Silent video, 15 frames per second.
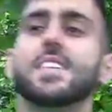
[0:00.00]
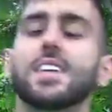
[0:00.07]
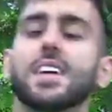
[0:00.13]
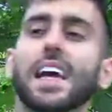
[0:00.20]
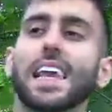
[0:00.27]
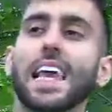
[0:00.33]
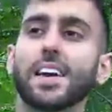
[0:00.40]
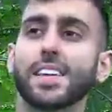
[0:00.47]

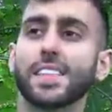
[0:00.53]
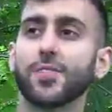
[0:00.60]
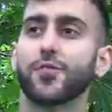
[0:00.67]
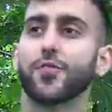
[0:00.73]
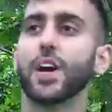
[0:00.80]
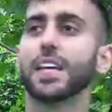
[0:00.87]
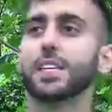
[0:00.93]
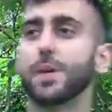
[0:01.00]
I like the
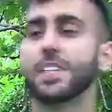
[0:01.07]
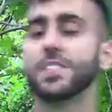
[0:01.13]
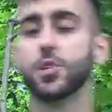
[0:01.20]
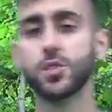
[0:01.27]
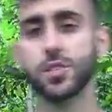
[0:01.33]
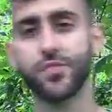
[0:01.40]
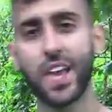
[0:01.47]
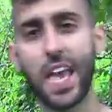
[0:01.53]
phrase by
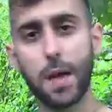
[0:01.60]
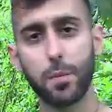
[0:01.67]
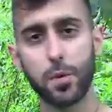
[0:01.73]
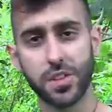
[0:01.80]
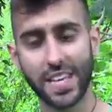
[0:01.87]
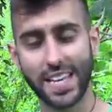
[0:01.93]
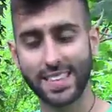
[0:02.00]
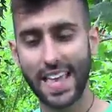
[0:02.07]
Joseph Campbell,
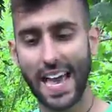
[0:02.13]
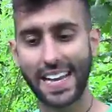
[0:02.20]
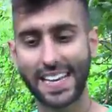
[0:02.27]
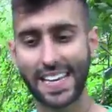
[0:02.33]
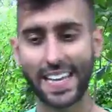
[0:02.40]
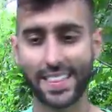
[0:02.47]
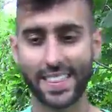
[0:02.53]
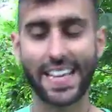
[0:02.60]
that
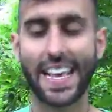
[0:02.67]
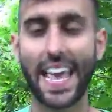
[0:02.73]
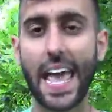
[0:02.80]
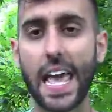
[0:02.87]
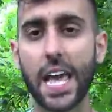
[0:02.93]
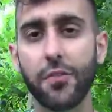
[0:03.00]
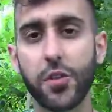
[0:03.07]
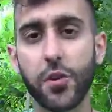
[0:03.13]
the
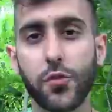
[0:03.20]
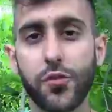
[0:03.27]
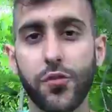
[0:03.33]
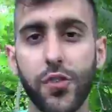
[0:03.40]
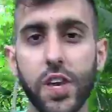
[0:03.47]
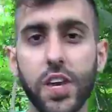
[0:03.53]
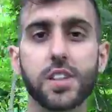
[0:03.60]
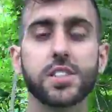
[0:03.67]
cave you
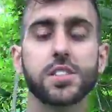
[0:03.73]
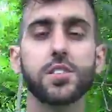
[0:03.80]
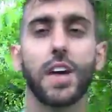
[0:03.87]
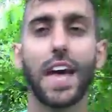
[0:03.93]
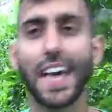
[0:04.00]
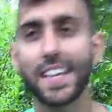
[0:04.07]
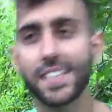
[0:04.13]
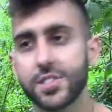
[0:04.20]
fear to
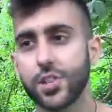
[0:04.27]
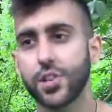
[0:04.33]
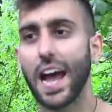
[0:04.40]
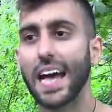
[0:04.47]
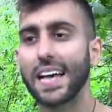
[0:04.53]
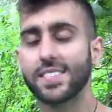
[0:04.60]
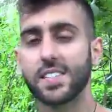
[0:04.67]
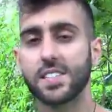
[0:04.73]
enter
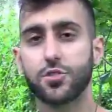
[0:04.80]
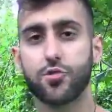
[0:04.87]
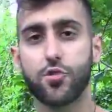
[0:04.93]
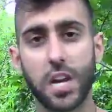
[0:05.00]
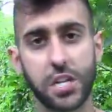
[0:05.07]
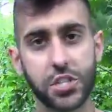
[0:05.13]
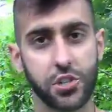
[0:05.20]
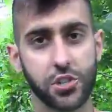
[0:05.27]
has a
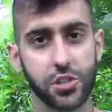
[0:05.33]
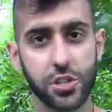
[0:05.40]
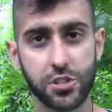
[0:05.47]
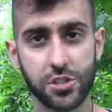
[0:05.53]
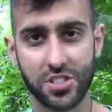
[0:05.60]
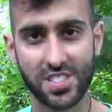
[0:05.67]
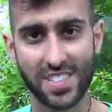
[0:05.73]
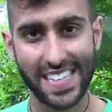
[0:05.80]
treasure you
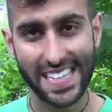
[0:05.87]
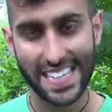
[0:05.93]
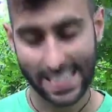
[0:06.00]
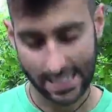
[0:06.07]
seek.